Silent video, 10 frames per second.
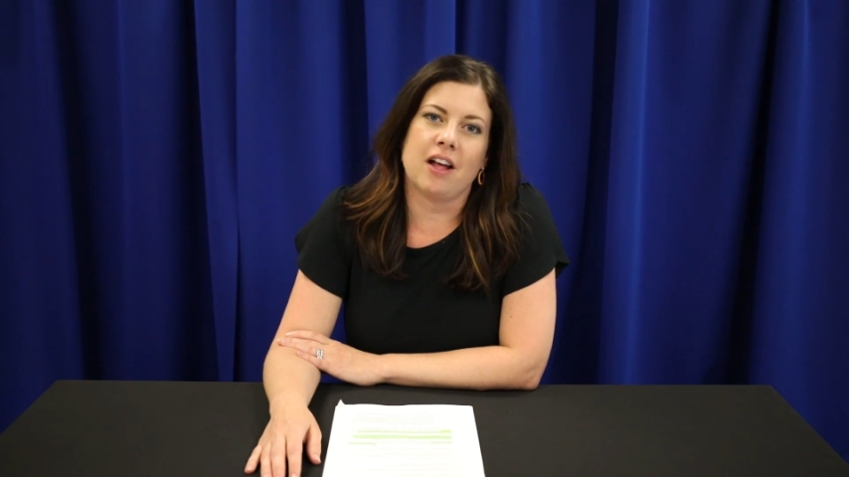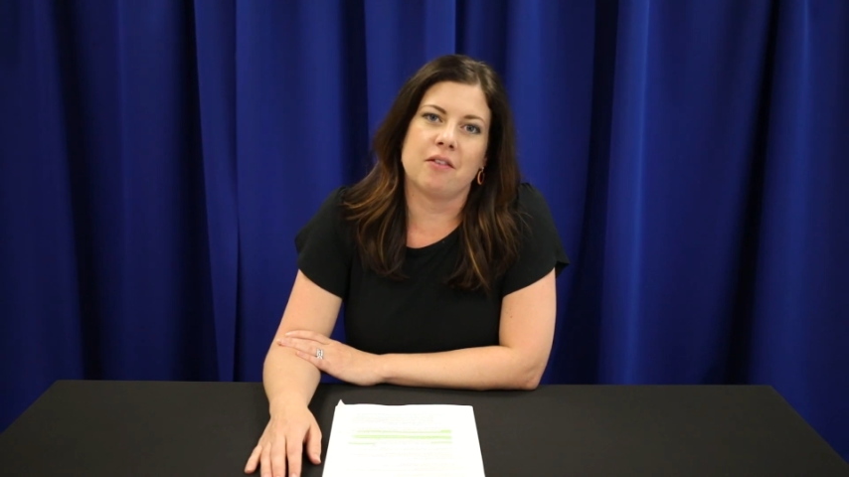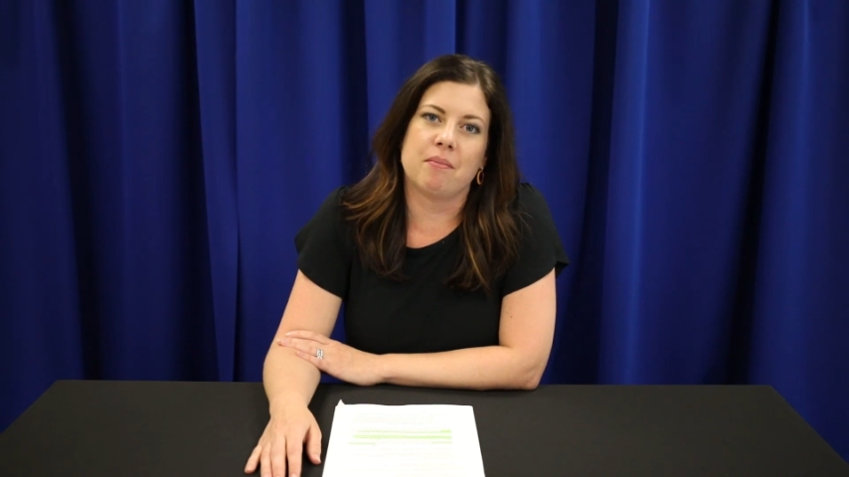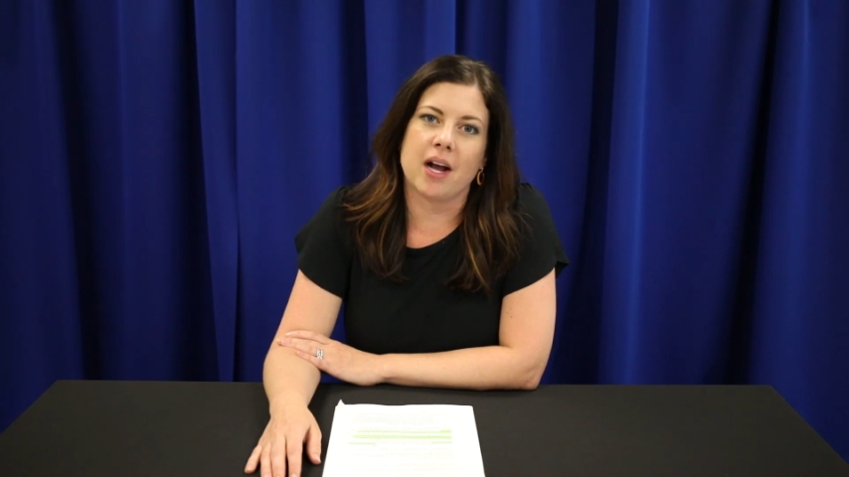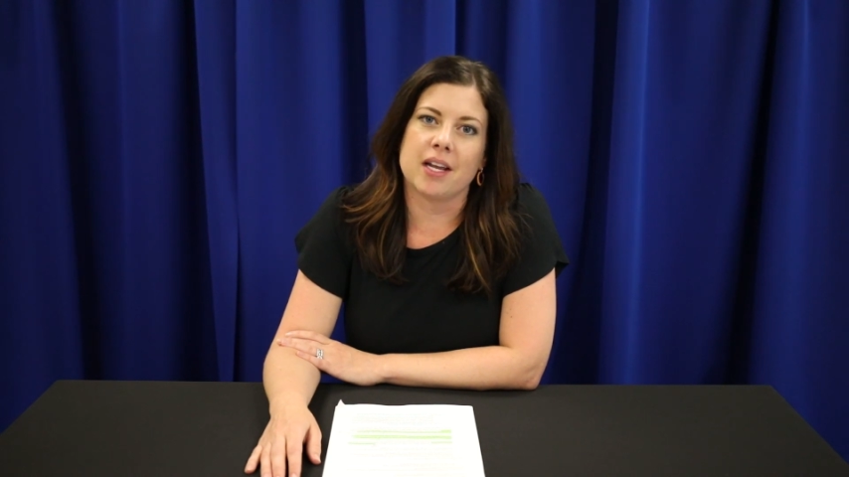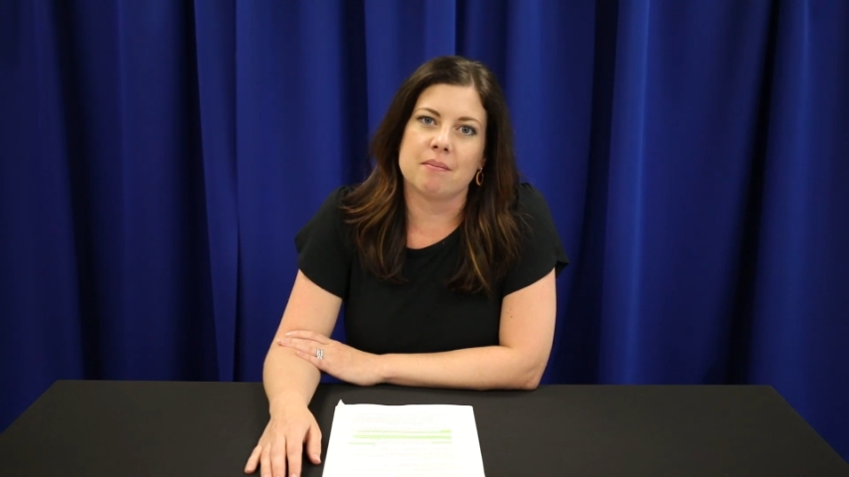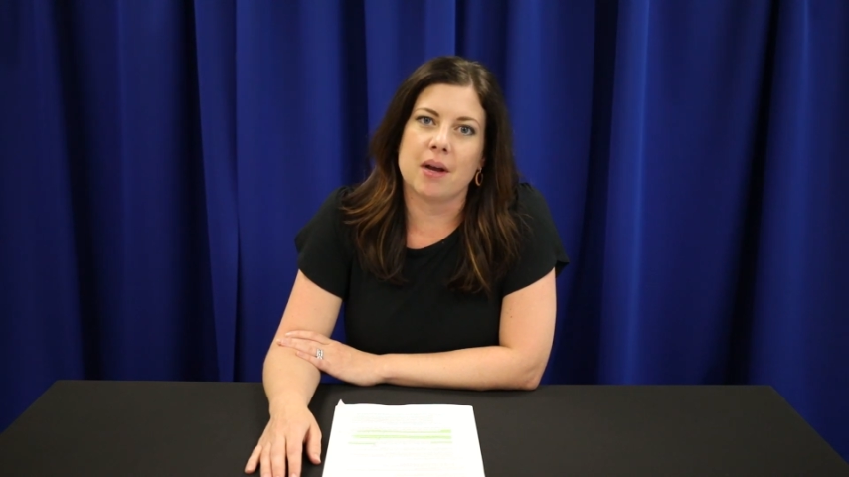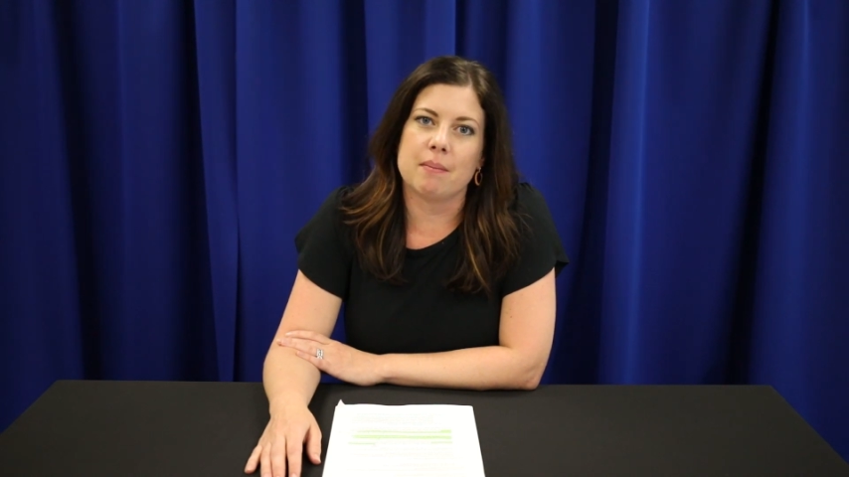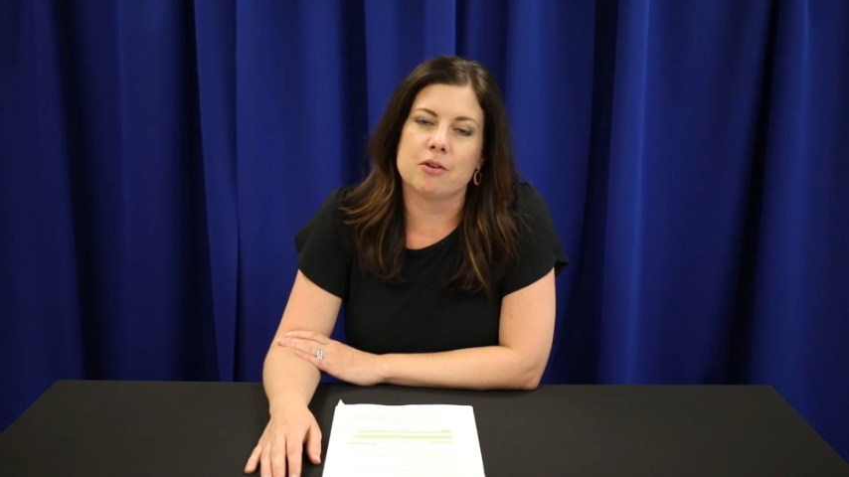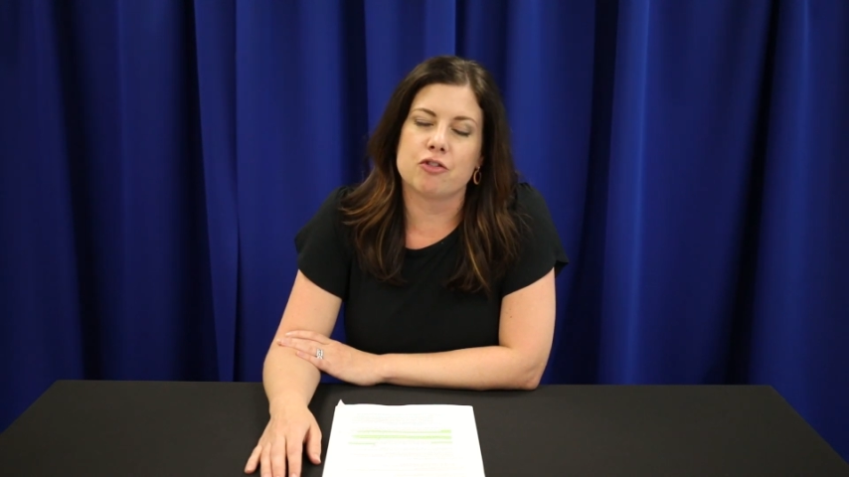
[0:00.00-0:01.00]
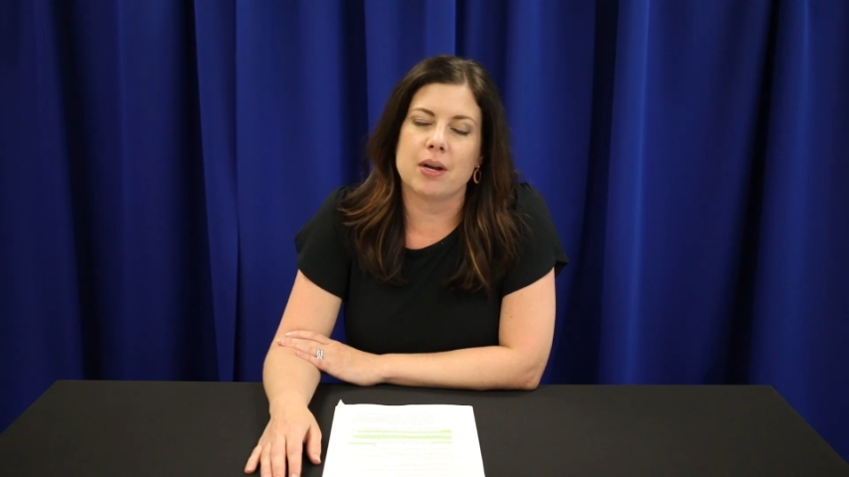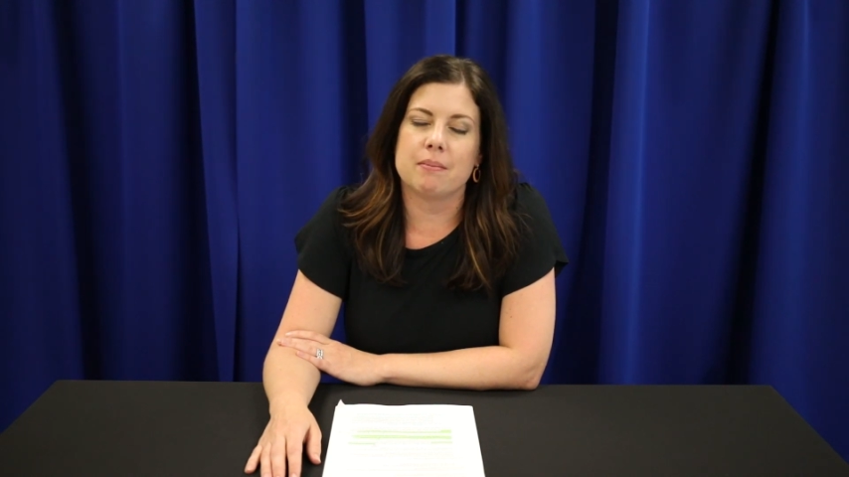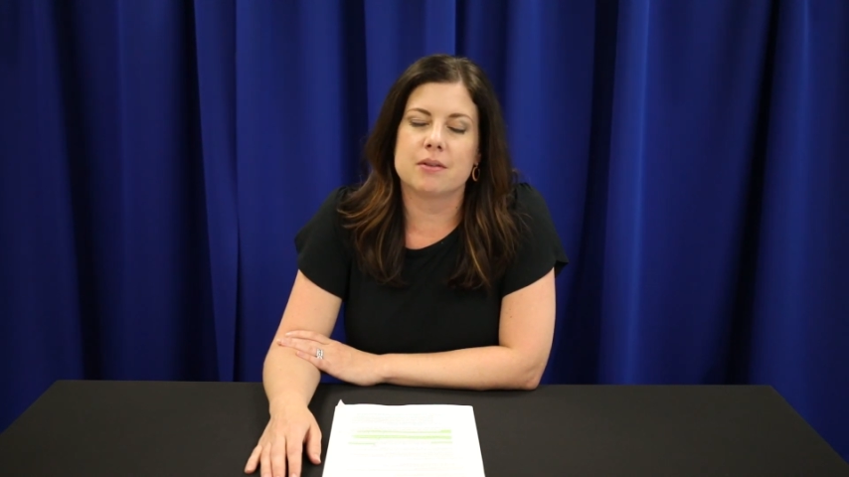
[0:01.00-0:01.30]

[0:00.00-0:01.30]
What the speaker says: out of buying pipe and drape?